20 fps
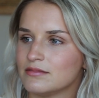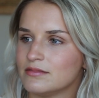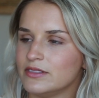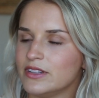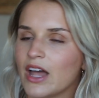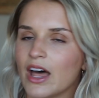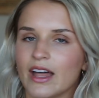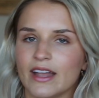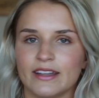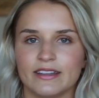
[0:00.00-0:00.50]

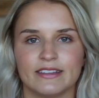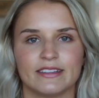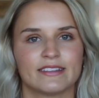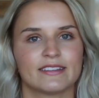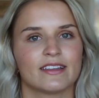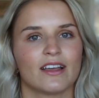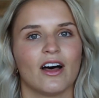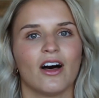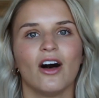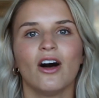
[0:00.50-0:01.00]

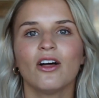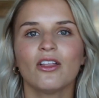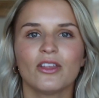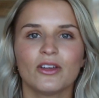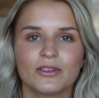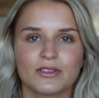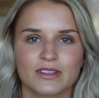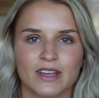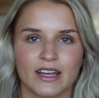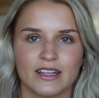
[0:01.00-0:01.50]
nuts, all
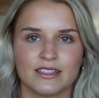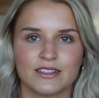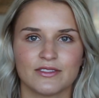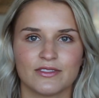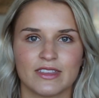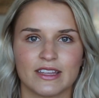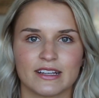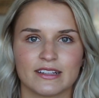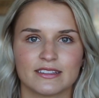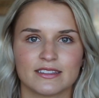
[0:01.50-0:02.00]
those kinds of
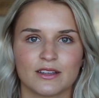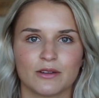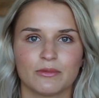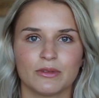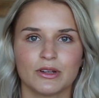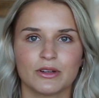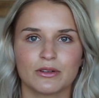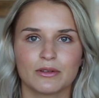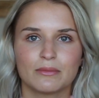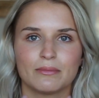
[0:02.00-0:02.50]
things that
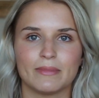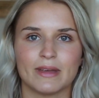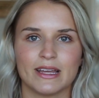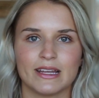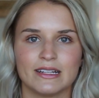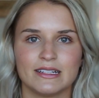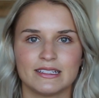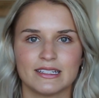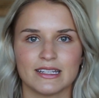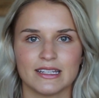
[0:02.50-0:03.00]
we were
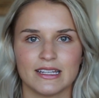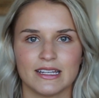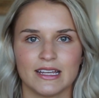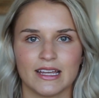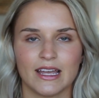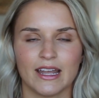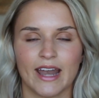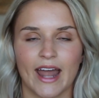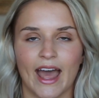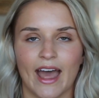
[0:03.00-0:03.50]
made to
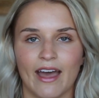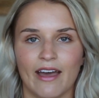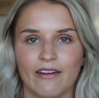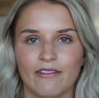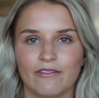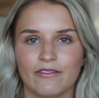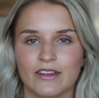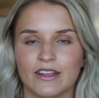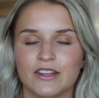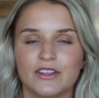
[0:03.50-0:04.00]
eat
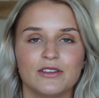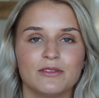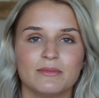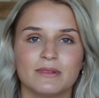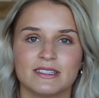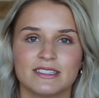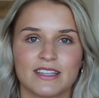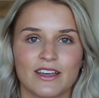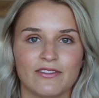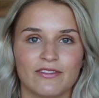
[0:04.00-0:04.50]
and
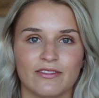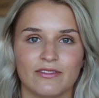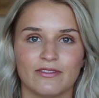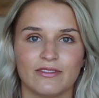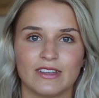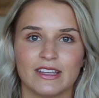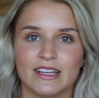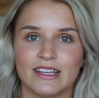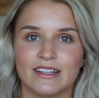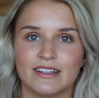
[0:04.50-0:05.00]
humans have
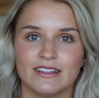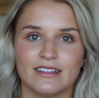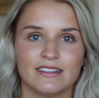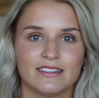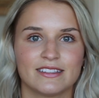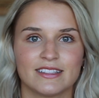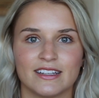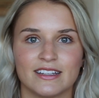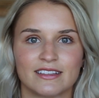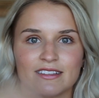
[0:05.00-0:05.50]
eaten
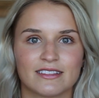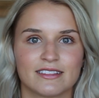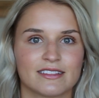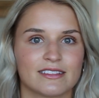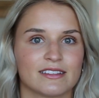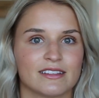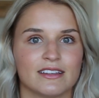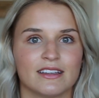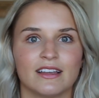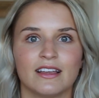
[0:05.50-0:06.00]

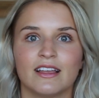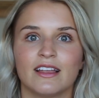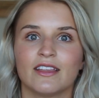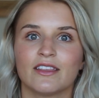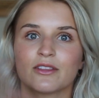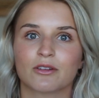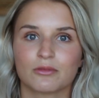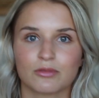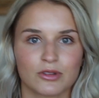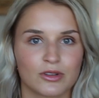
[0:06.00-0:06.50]
since
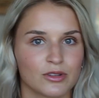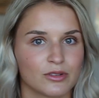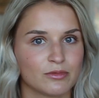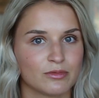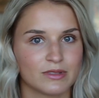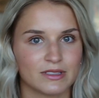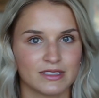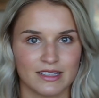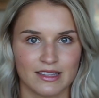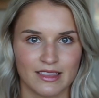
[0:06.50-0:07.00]
the world
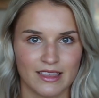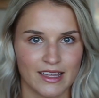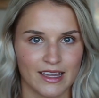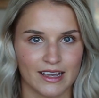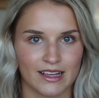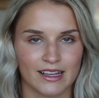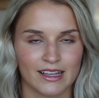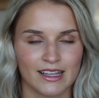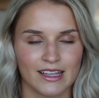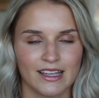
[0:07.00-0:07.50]
was a
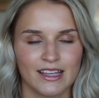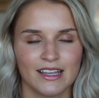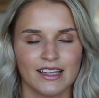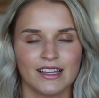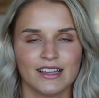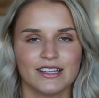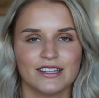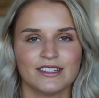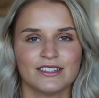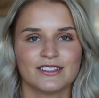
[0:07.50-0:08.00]
thing.
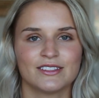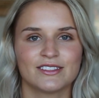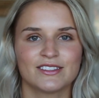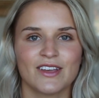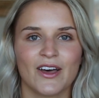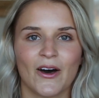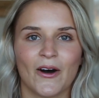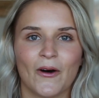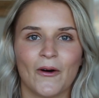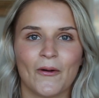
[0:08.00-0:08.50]

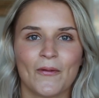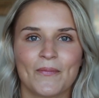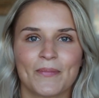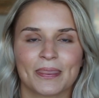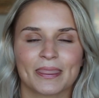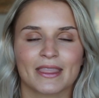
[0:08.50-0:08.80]
So,